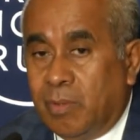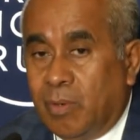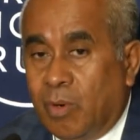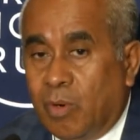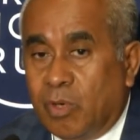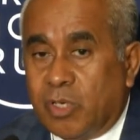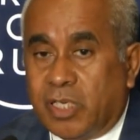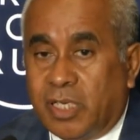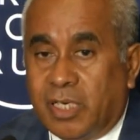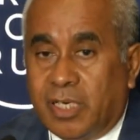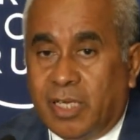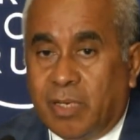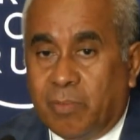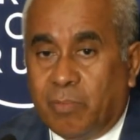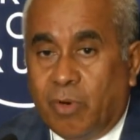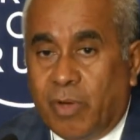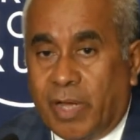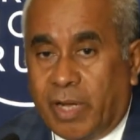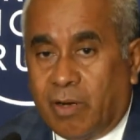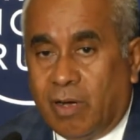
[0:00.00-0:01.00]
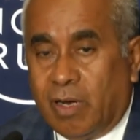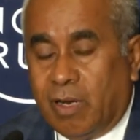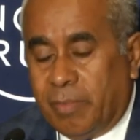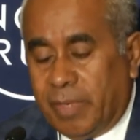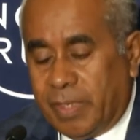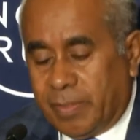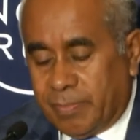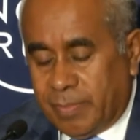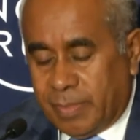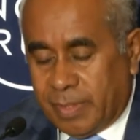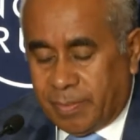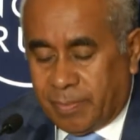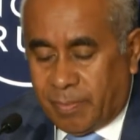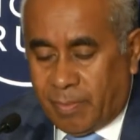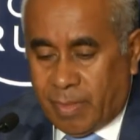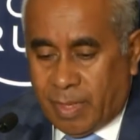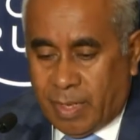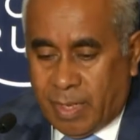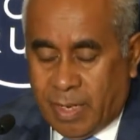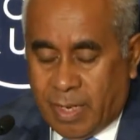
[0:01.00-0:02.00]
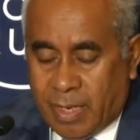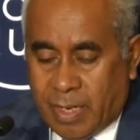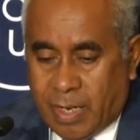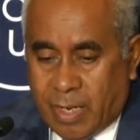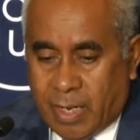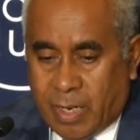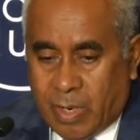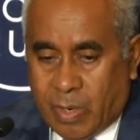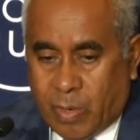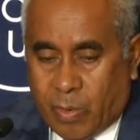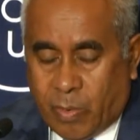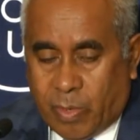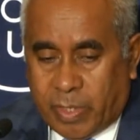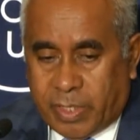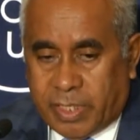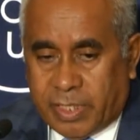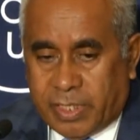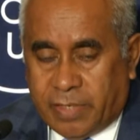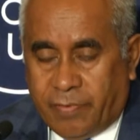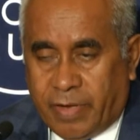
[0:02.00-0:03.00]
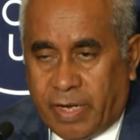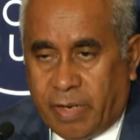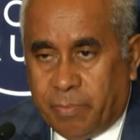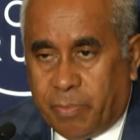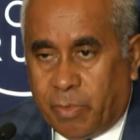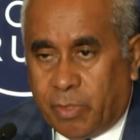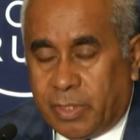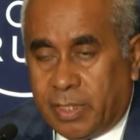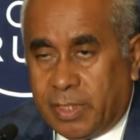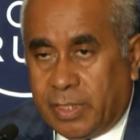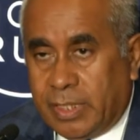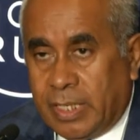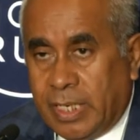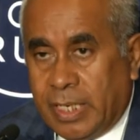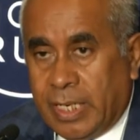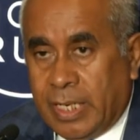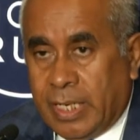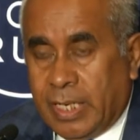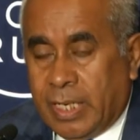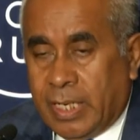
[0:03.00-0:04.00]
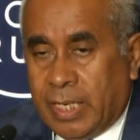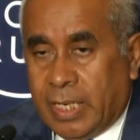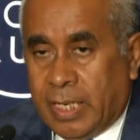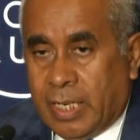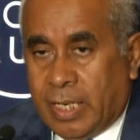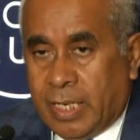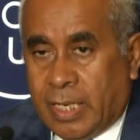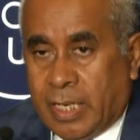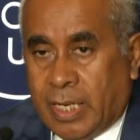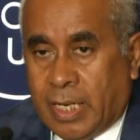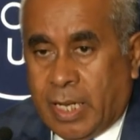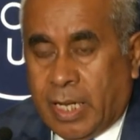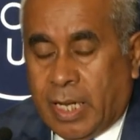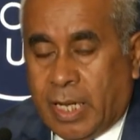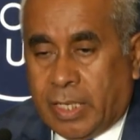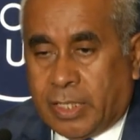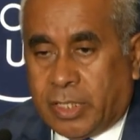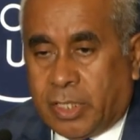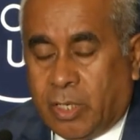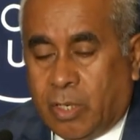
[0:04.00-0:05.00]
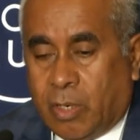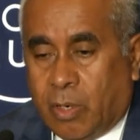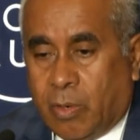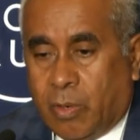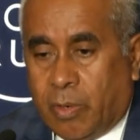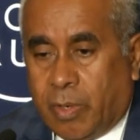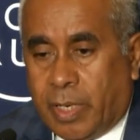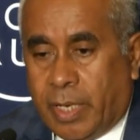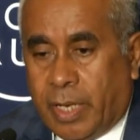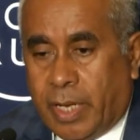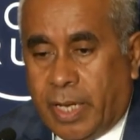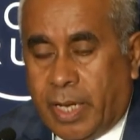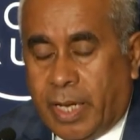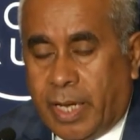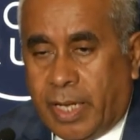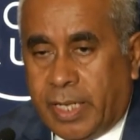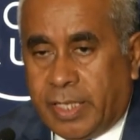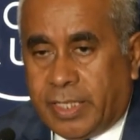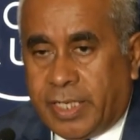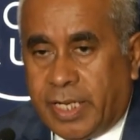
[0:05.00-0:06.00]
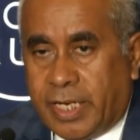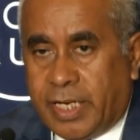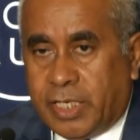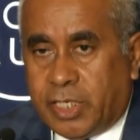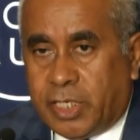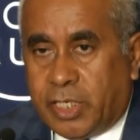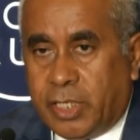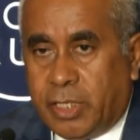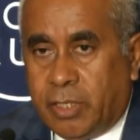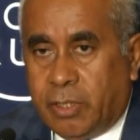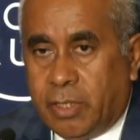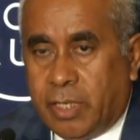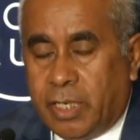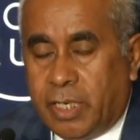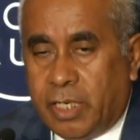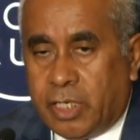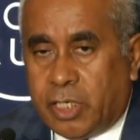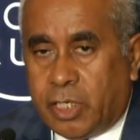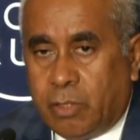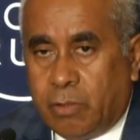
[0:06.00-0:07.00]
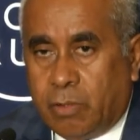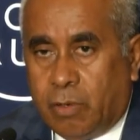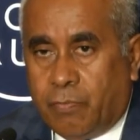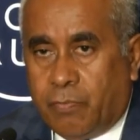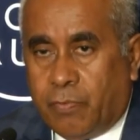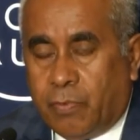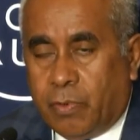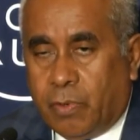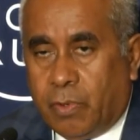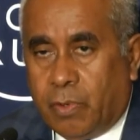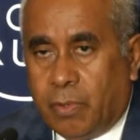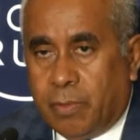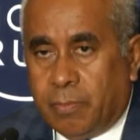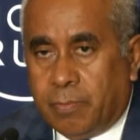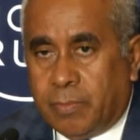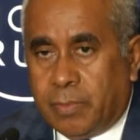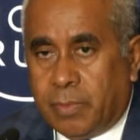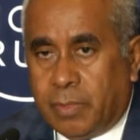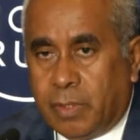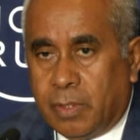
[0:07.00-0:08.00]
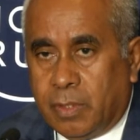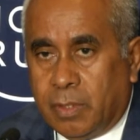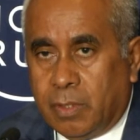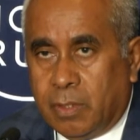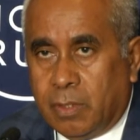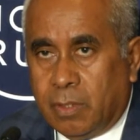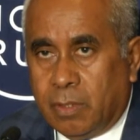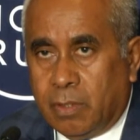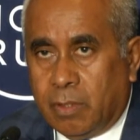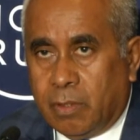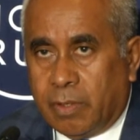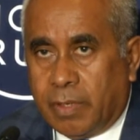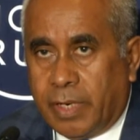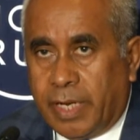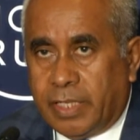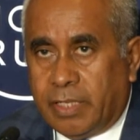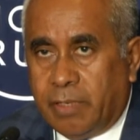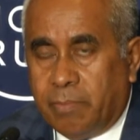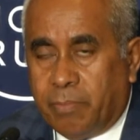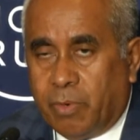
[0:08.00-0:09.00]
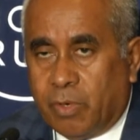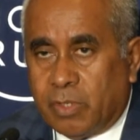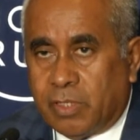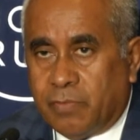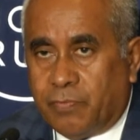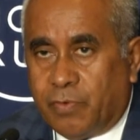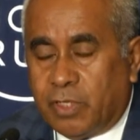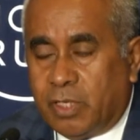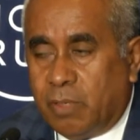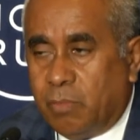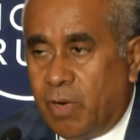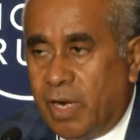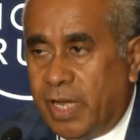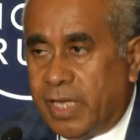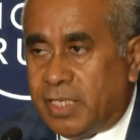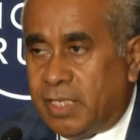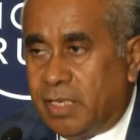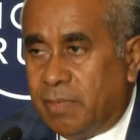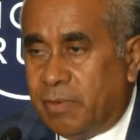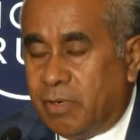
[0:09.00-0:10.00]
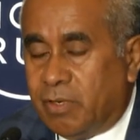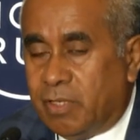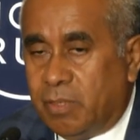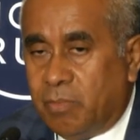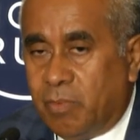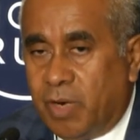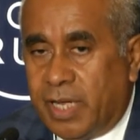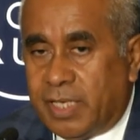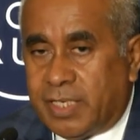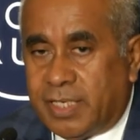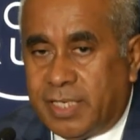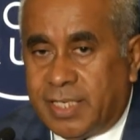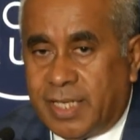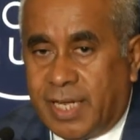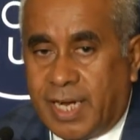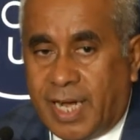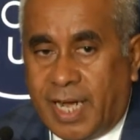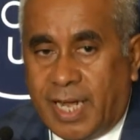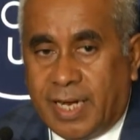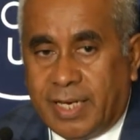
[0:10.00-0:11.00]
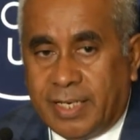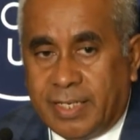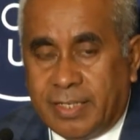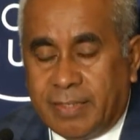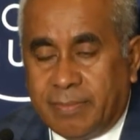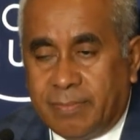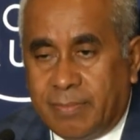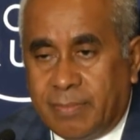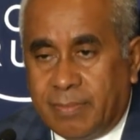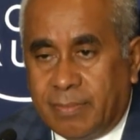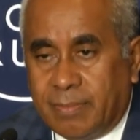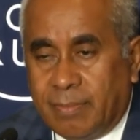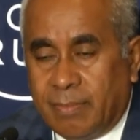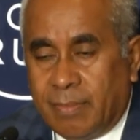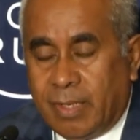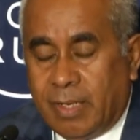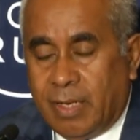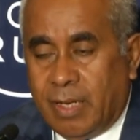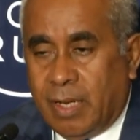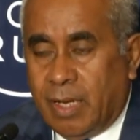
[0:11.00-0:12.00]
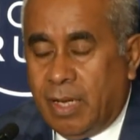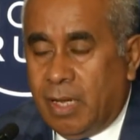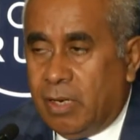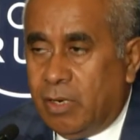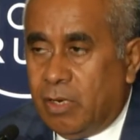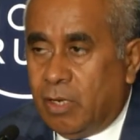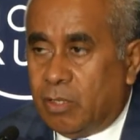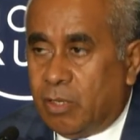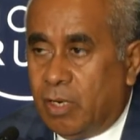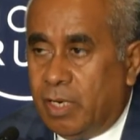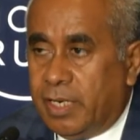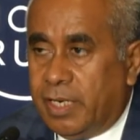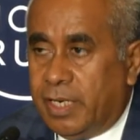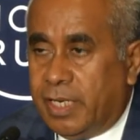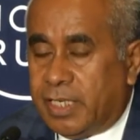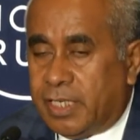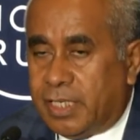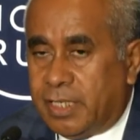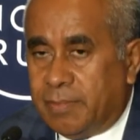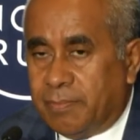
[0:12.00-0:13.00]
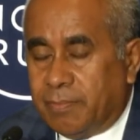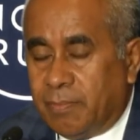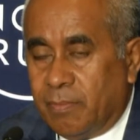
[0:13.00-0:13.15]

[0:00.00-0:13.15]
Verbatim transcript: ocean and blue economy, which is very important. So uh, it's an issue, an issue of, uh, of great importance for Timor-Leste because Timor-Leste is an island. Not only this,